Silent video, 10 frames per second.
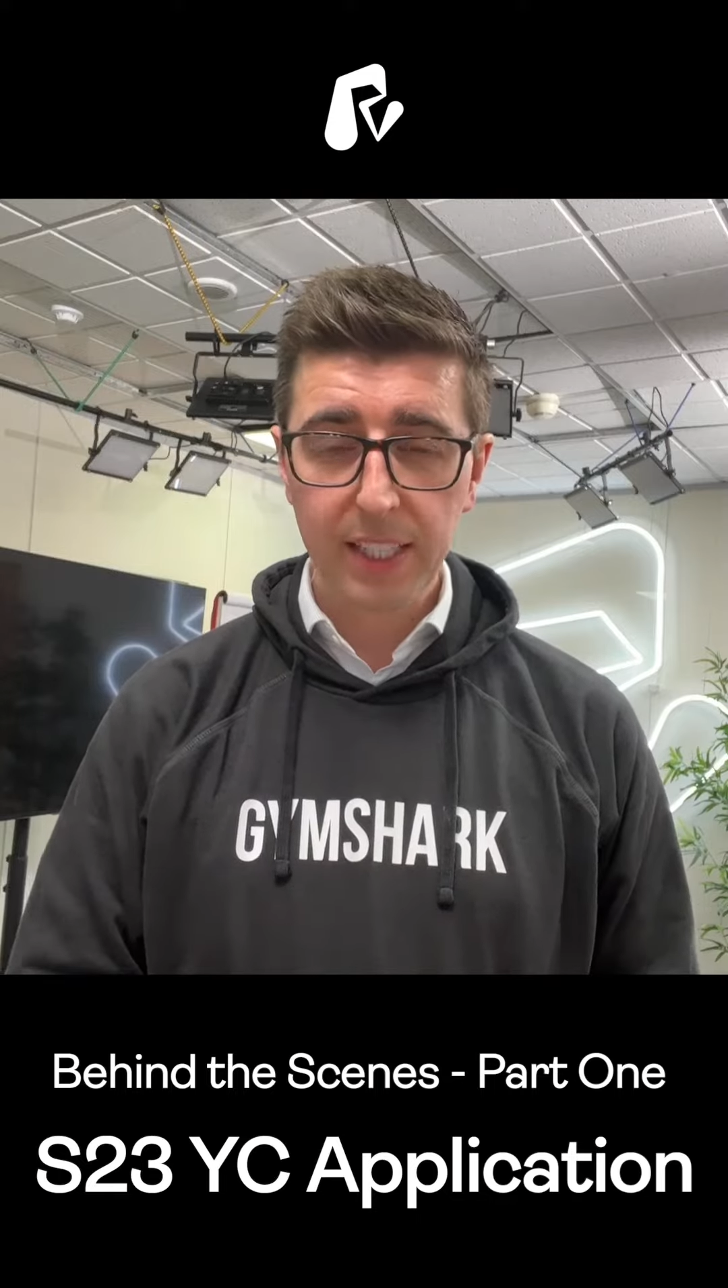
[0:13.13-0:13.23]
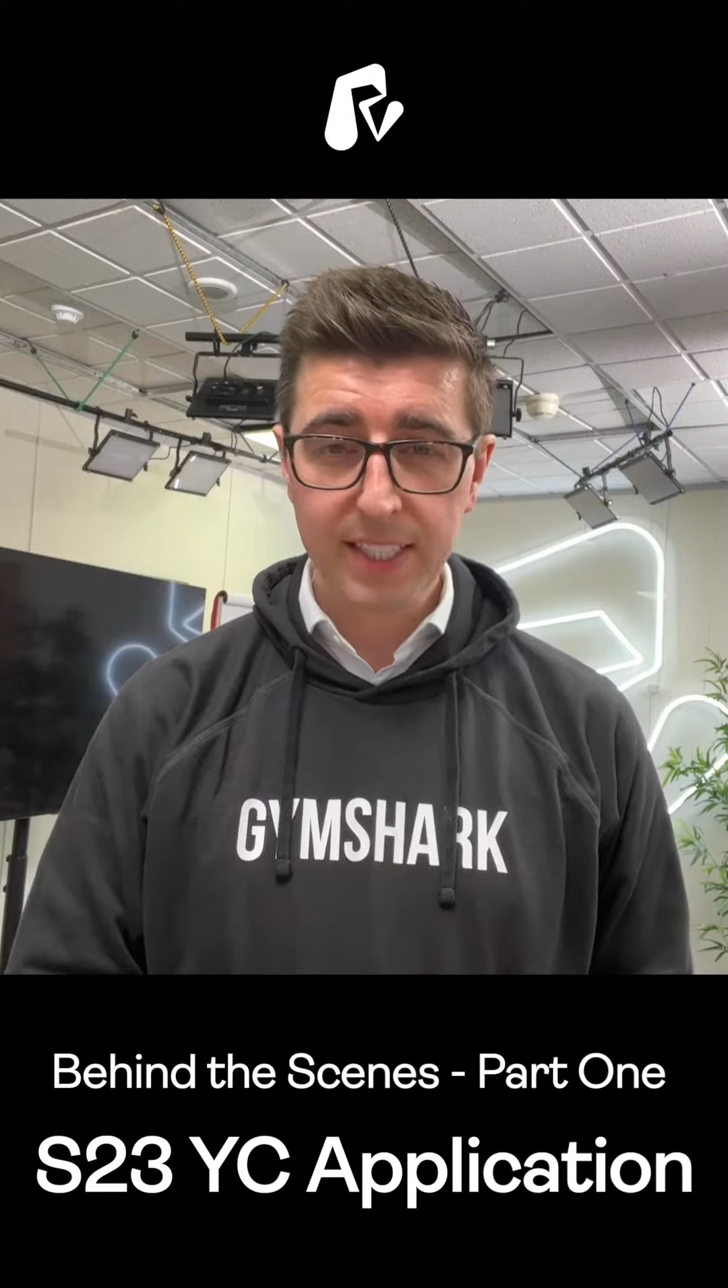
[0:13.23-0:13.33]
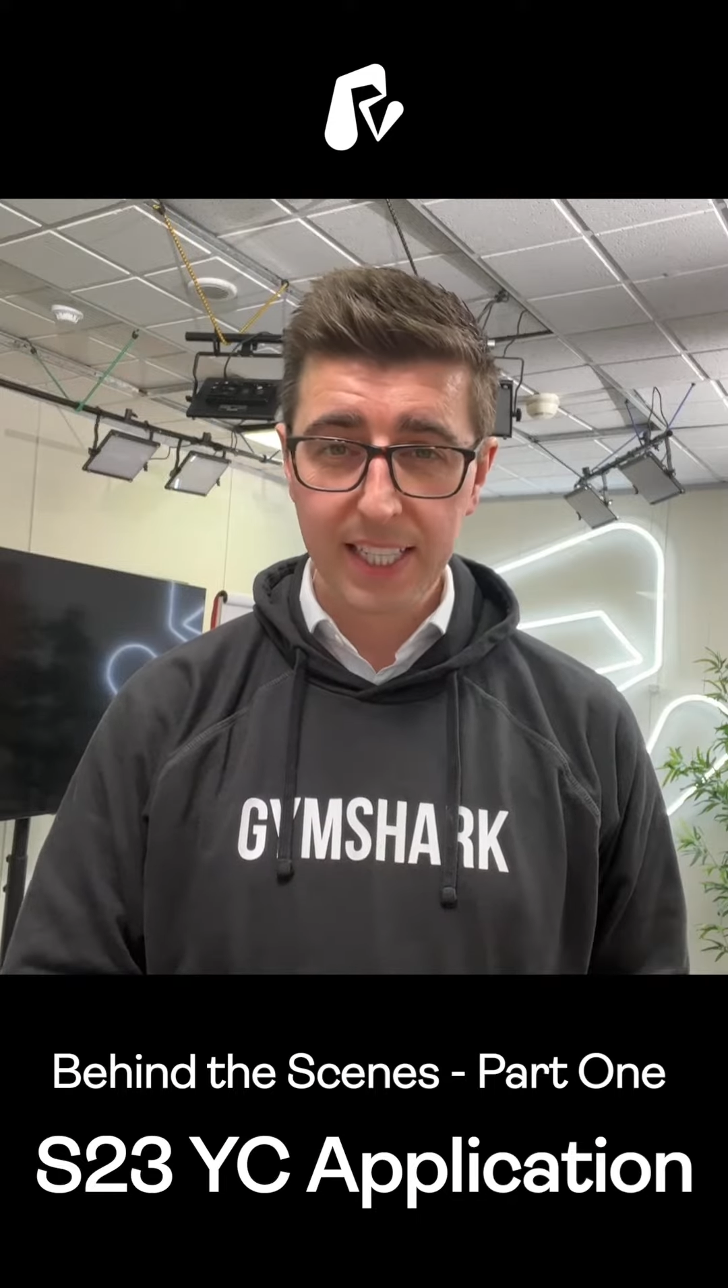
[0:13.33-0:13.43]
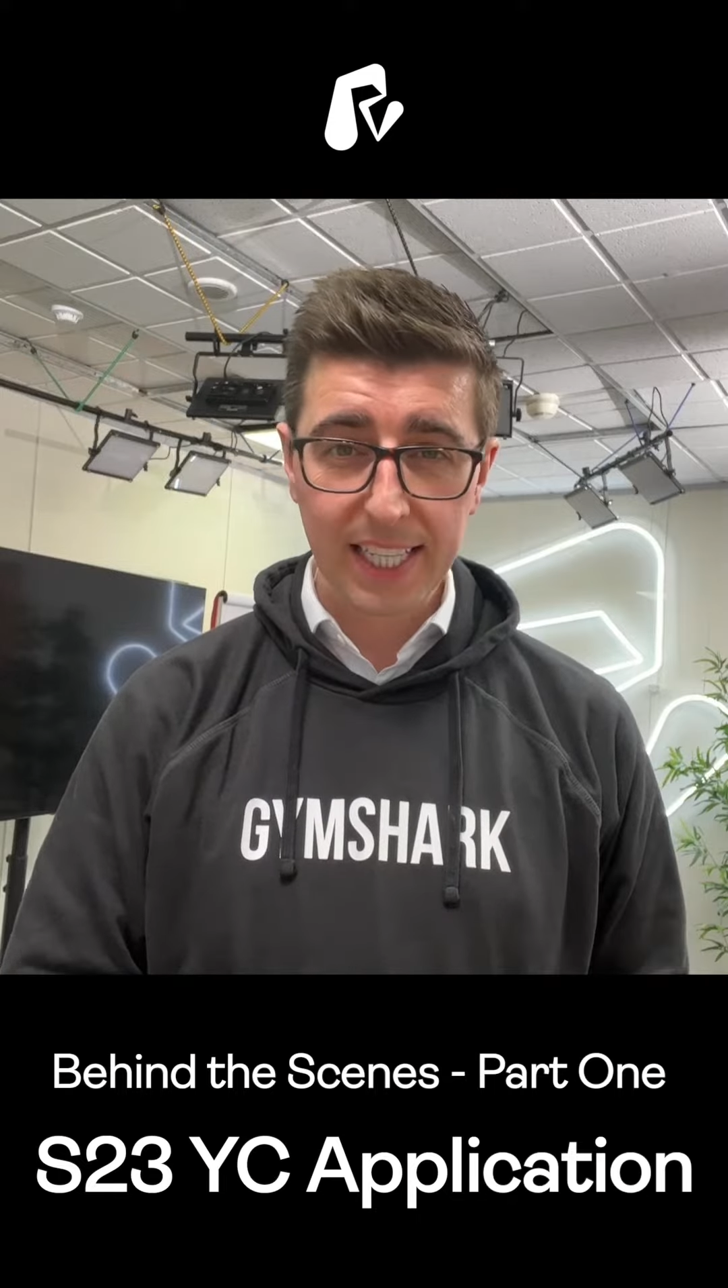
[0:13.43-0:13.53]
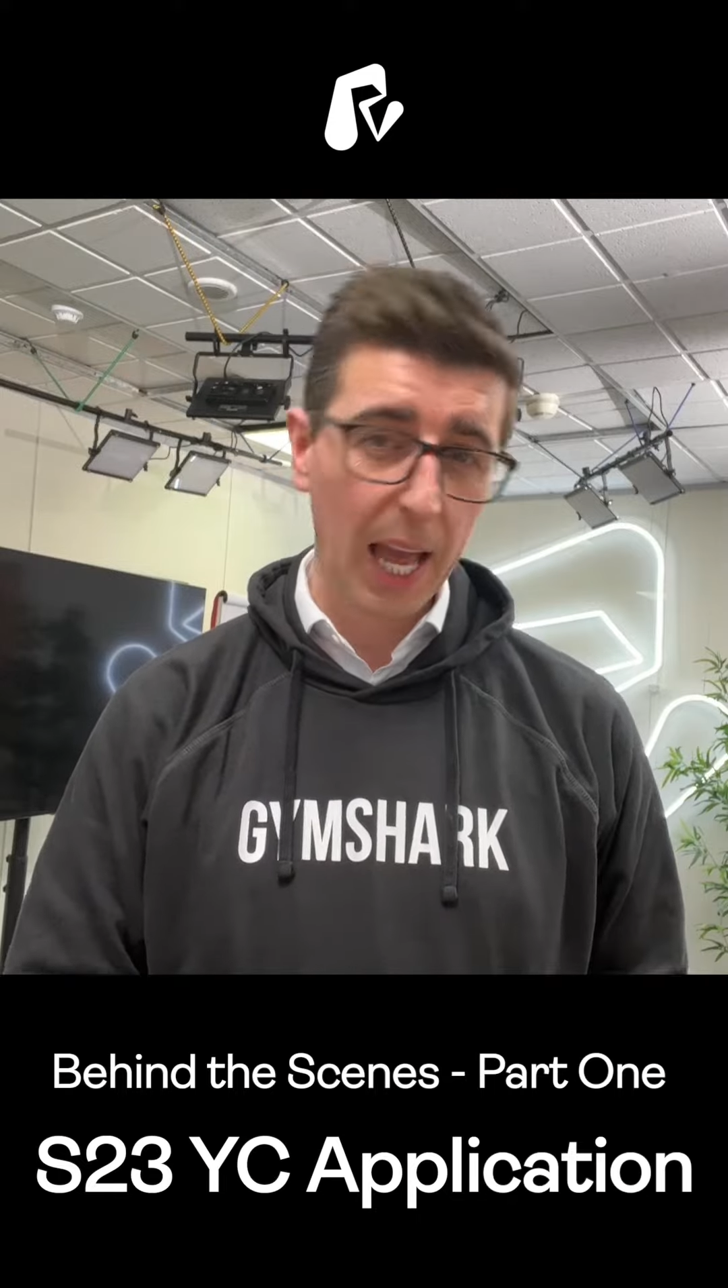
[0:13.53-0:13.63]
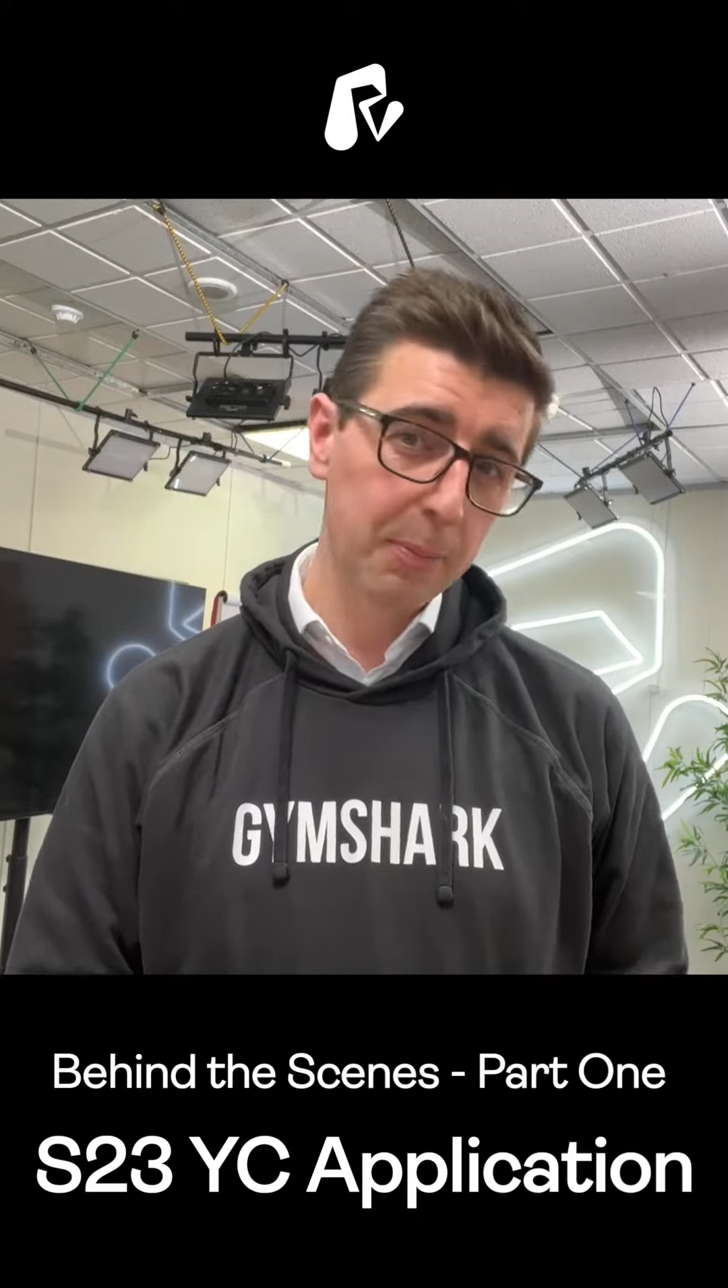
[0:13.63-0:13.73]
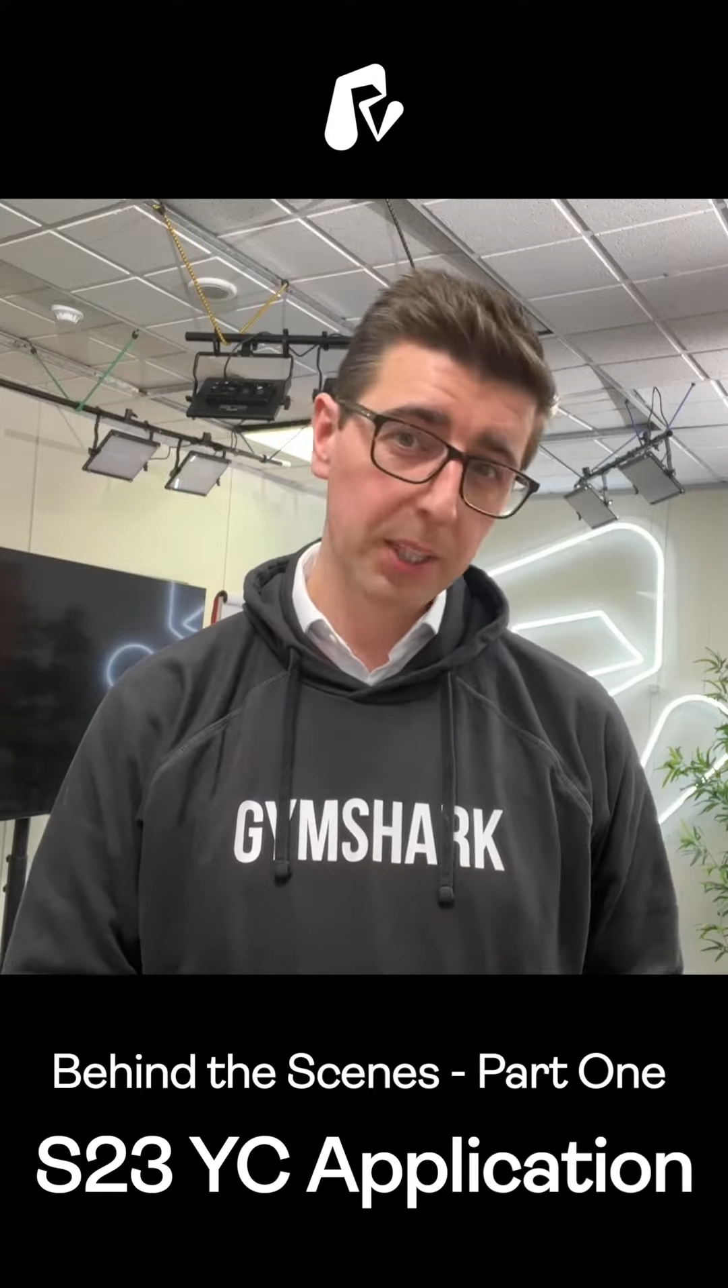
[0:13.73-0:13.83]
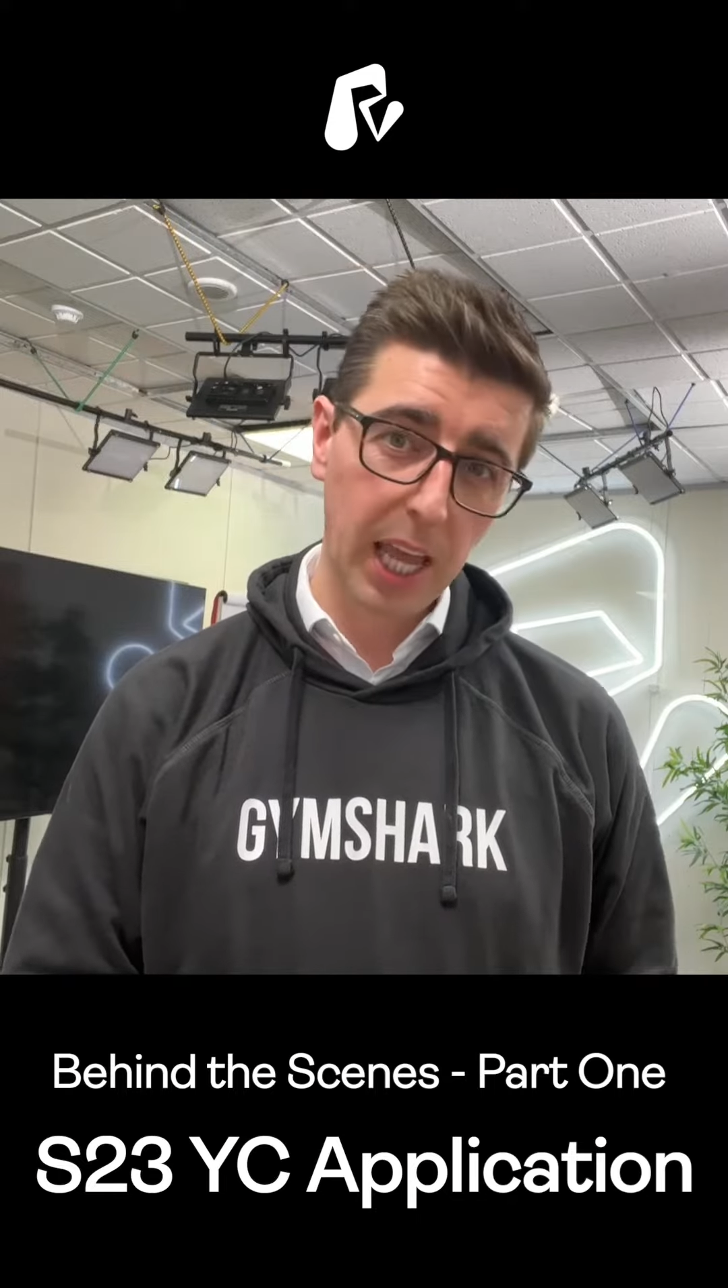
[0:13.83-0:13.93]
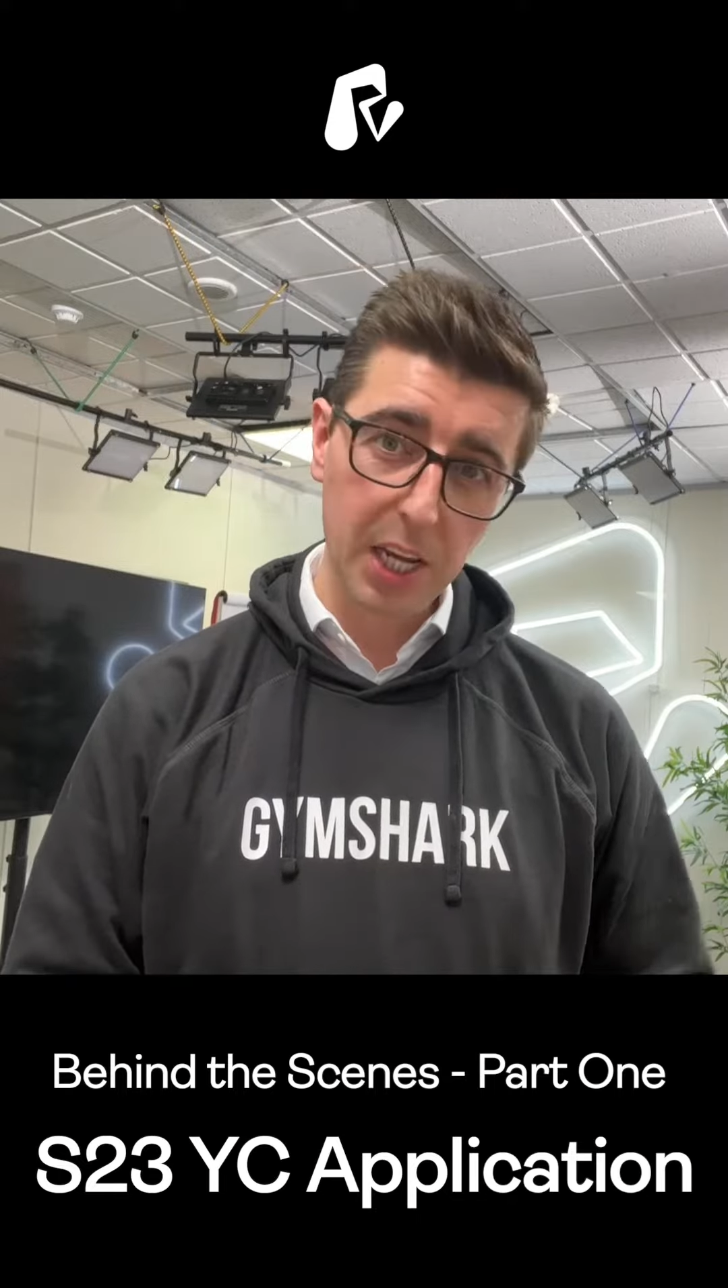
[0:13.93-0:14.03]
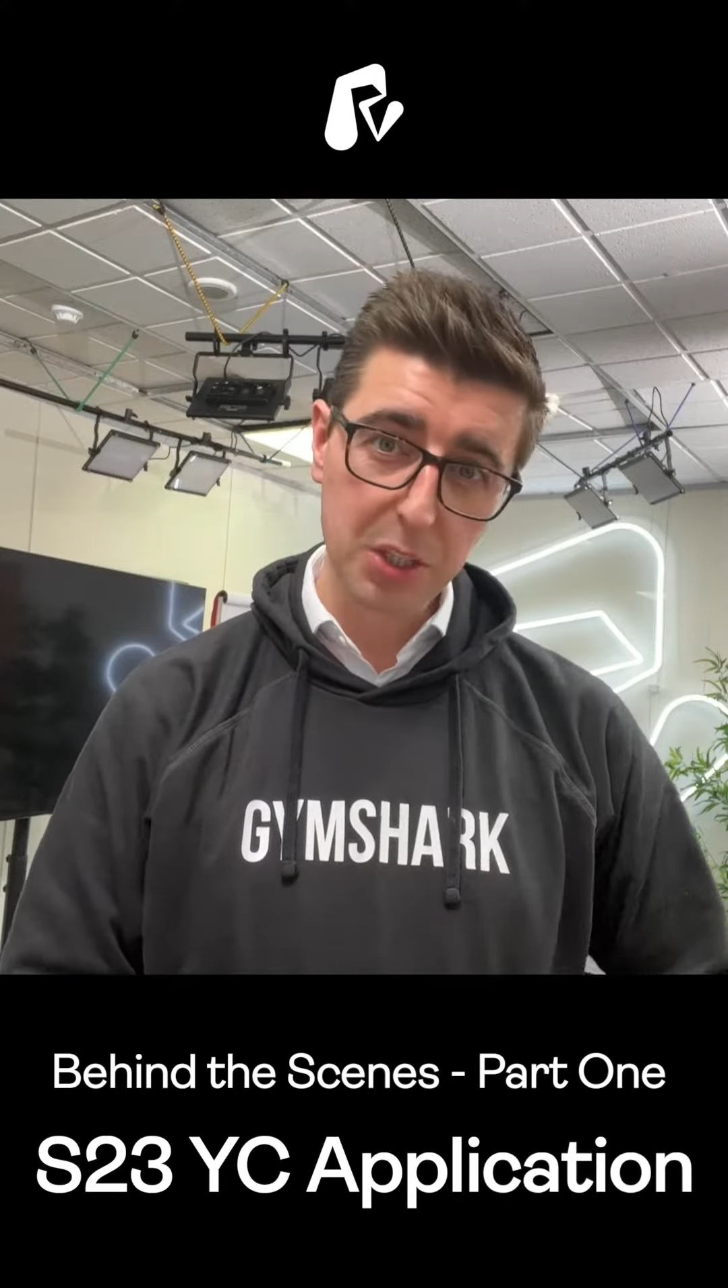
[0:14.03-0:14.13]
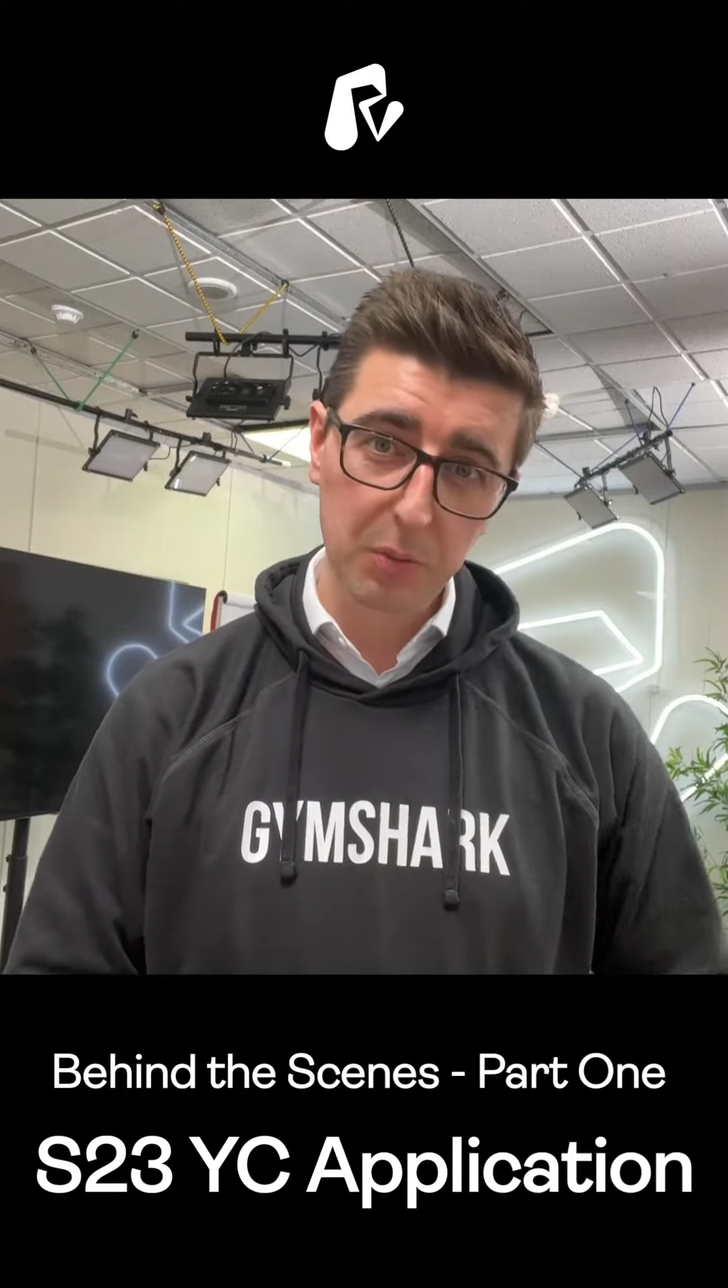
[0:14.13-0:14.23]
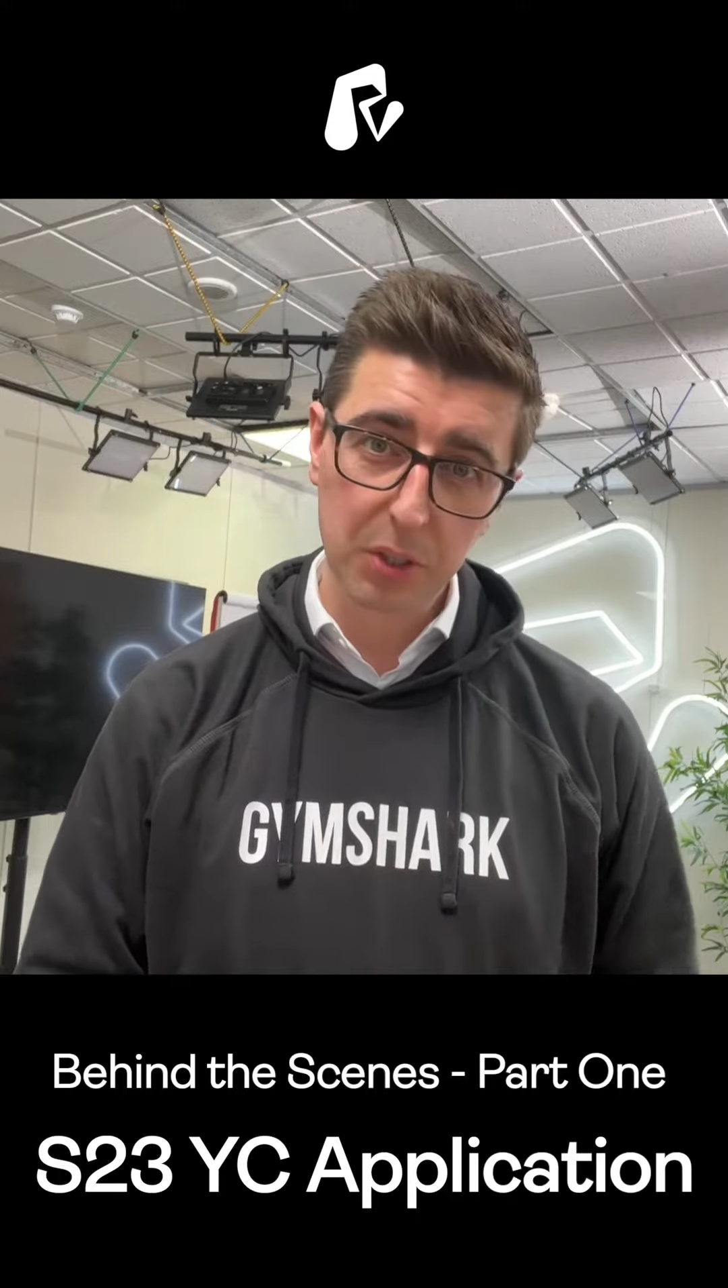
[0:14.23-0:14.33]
C application,